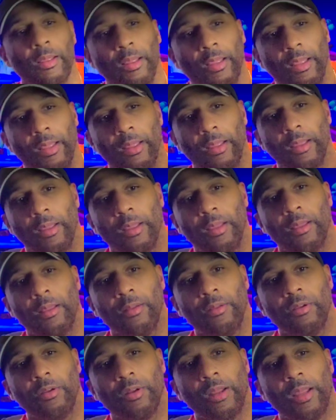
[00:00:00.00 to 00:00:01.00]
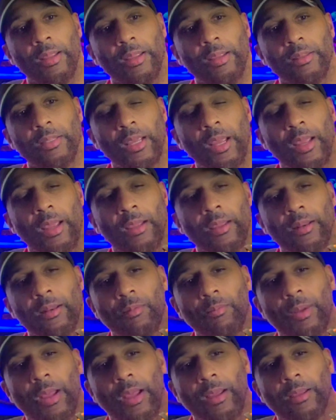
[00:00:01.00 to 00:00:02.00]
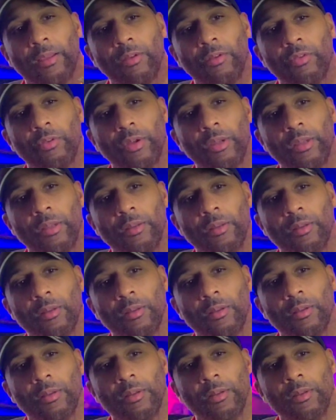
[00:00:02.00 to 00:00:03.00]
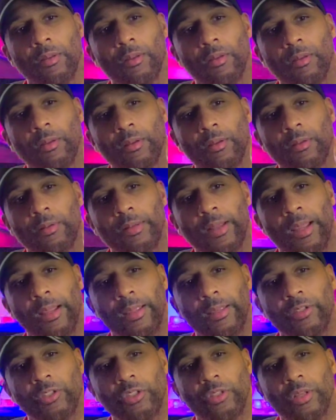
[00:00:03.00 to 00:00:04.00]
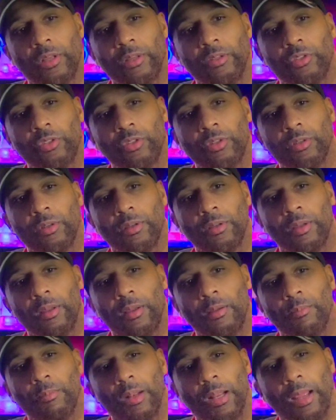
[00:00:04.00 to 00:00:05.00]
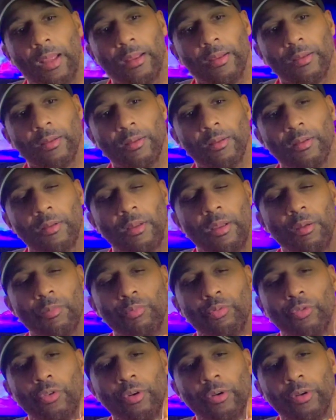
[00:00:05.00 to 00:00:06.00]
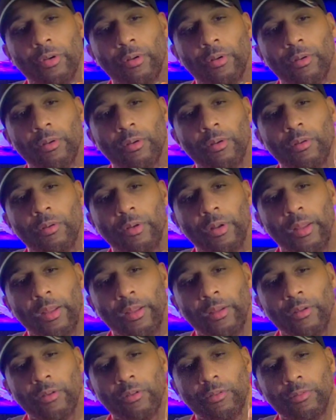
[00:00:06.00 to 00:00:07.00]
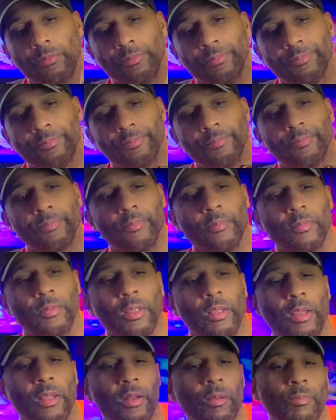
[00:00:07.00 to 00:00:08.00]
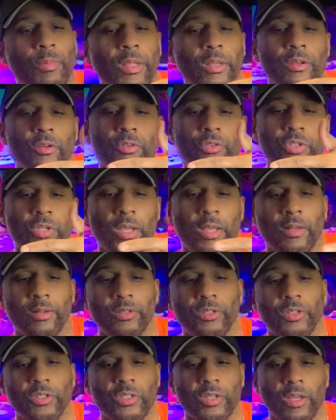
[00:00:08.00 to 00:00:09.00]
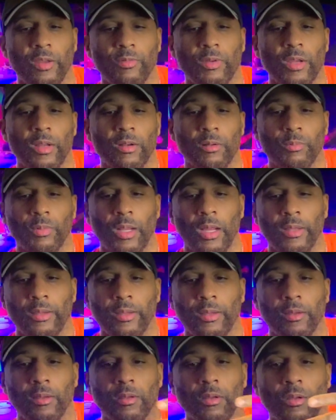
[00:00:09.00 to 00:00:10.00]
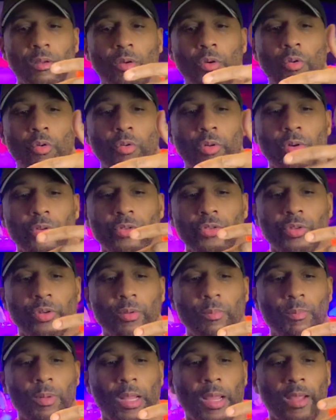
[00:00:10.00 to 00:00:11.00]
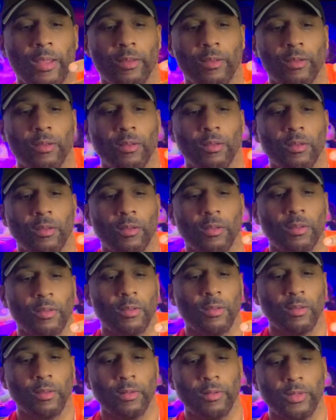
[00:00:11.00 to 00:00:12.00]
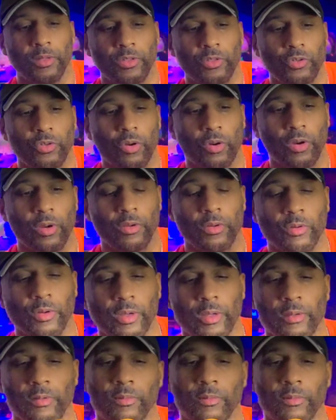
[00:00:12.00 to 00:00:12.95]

and your Nike tag in the back in green, Nike stitched in black, embroidered on the heel, and the medial side is the same color blocking, orange, black, it's dark gray.